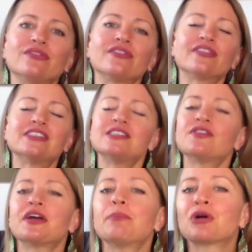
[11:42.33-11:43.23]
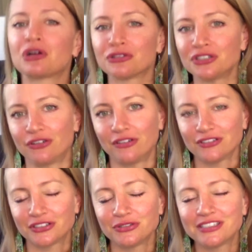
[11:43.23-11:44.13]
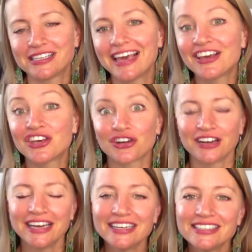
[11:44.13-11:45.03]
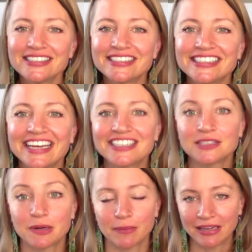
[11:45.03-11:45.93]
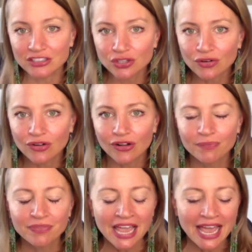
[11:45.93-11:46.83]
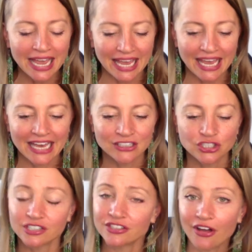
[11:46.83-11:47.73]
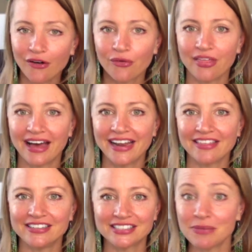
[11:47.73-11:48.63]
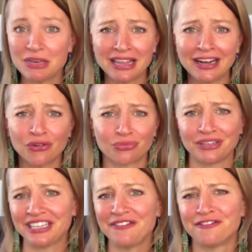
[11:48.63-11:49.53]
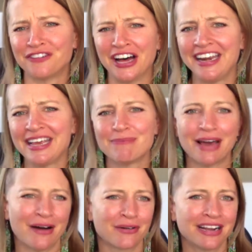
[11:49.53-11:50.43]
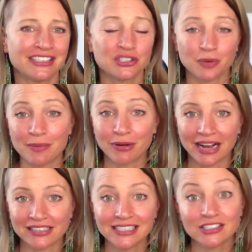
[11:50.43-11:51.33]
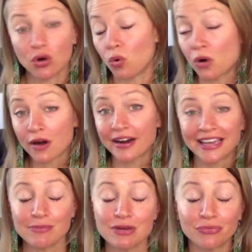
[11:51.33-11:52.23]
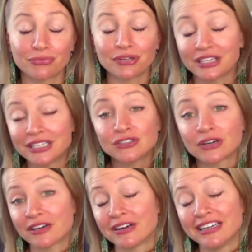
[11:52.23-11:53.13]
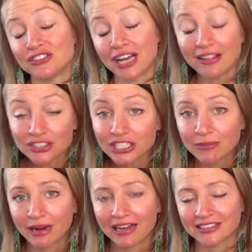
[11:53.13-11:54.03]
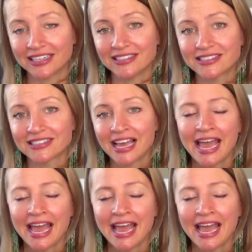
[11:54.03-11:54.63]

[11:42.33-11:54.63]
This is very personal. So just get curious, get experimental, and just know that this can be like a really fun, empowering, sweet practice, or it can be a really triggering, challenging practice.